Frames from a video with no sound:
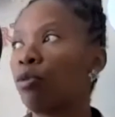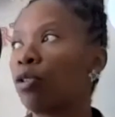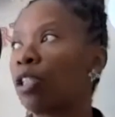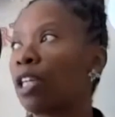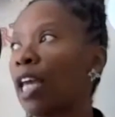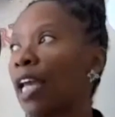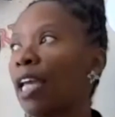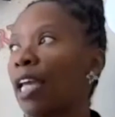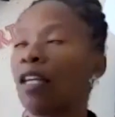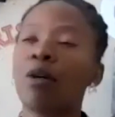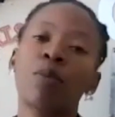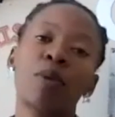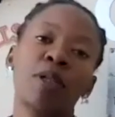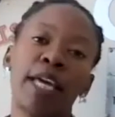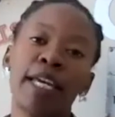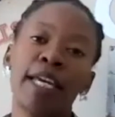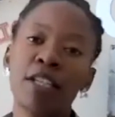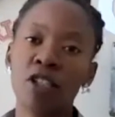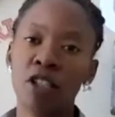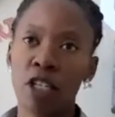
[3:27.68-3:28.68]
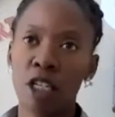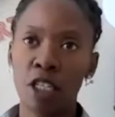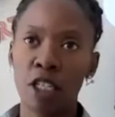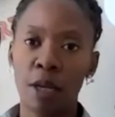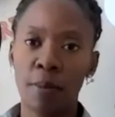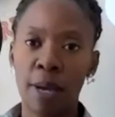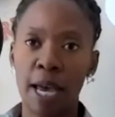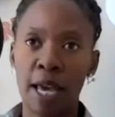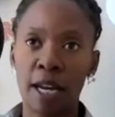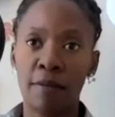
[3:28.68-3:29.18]
gain a
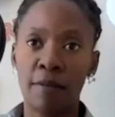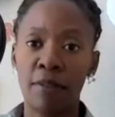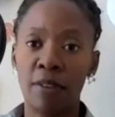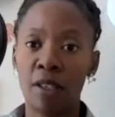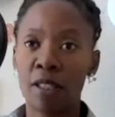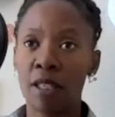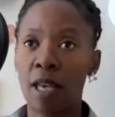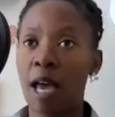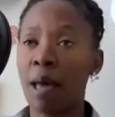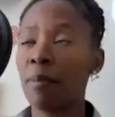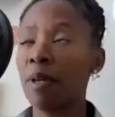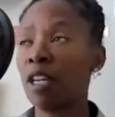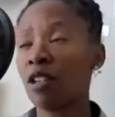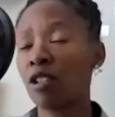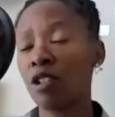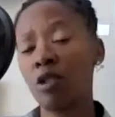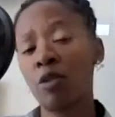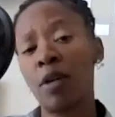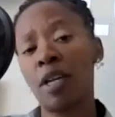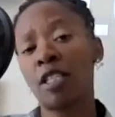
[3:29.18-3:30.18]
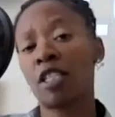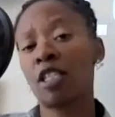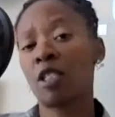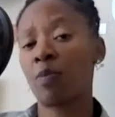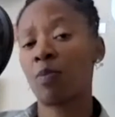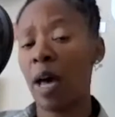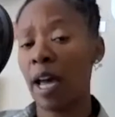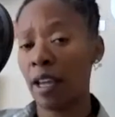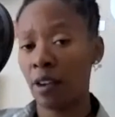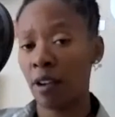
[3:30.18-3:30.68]
relationship out of this. I'm here to
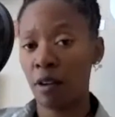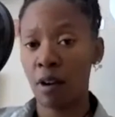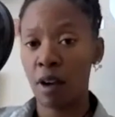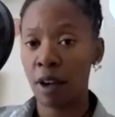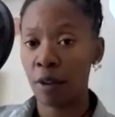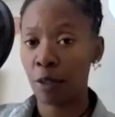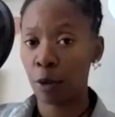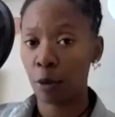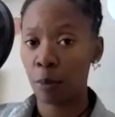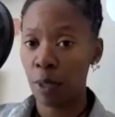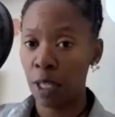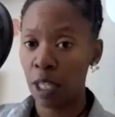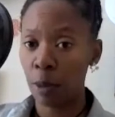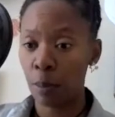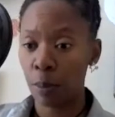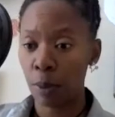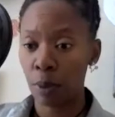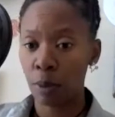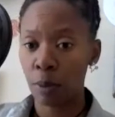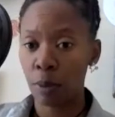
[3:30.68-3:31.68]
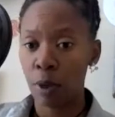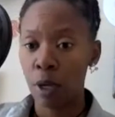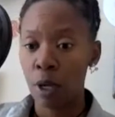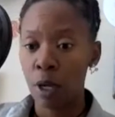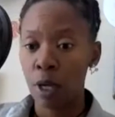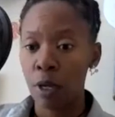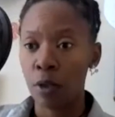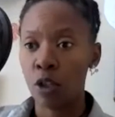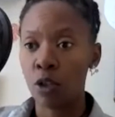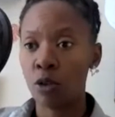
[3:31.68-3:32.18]
inspire other people,
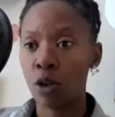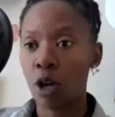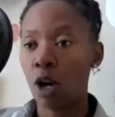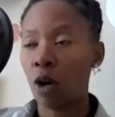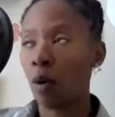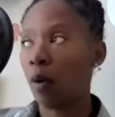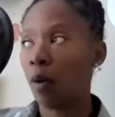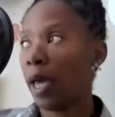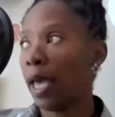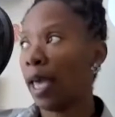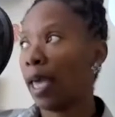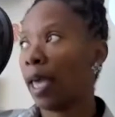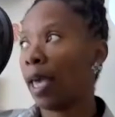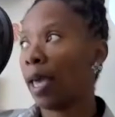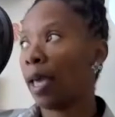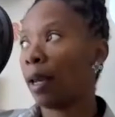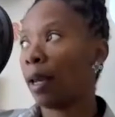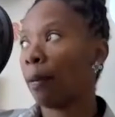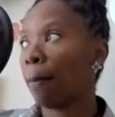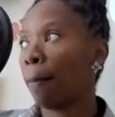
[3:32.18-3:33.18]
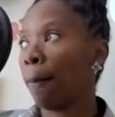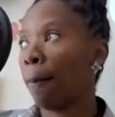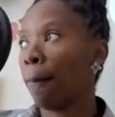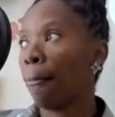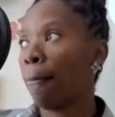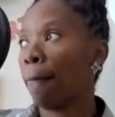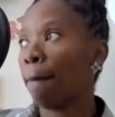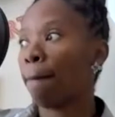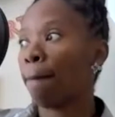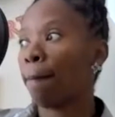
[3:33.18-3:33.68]
you know, and
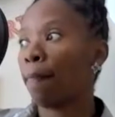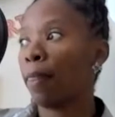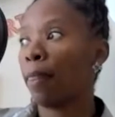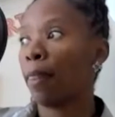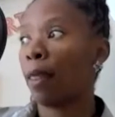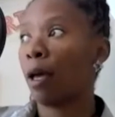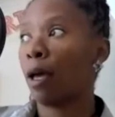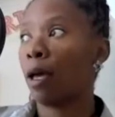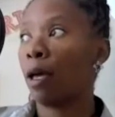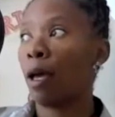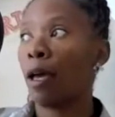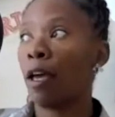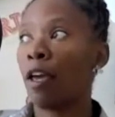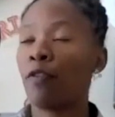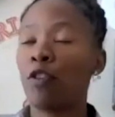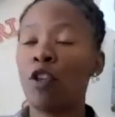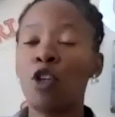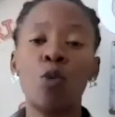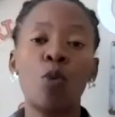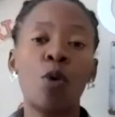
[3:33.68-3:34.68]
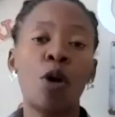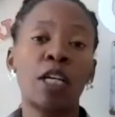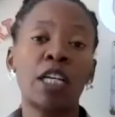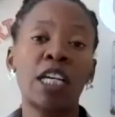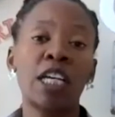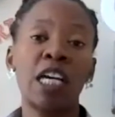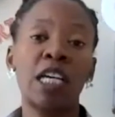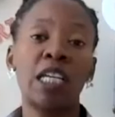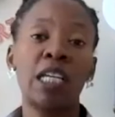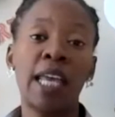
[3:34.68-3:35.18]
if you want to
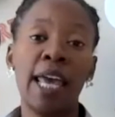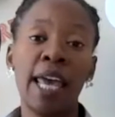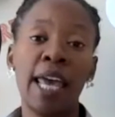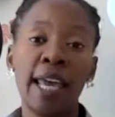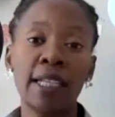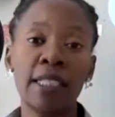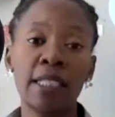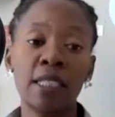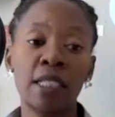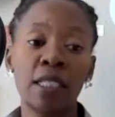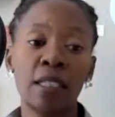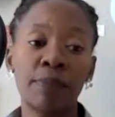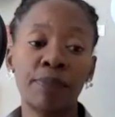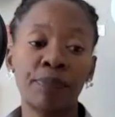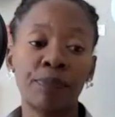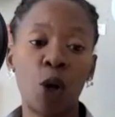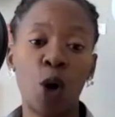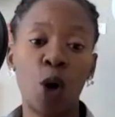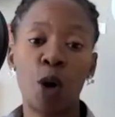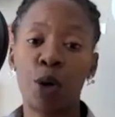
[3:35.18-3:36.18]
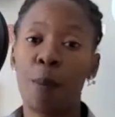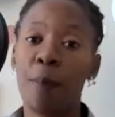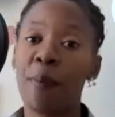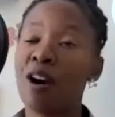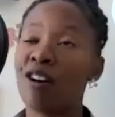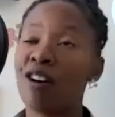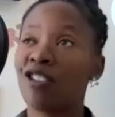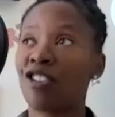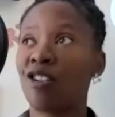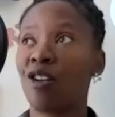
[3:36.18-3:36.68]
connect on a
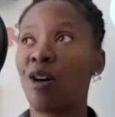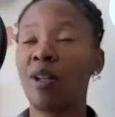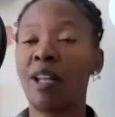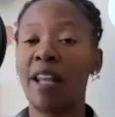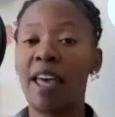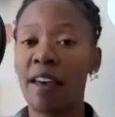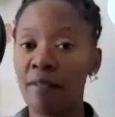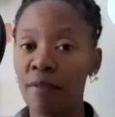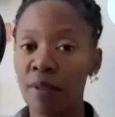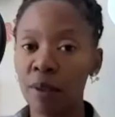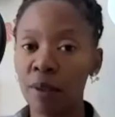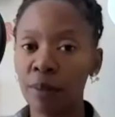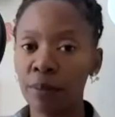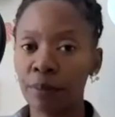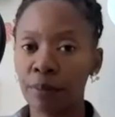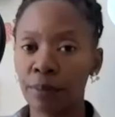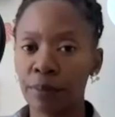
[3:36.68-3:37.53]
personal level,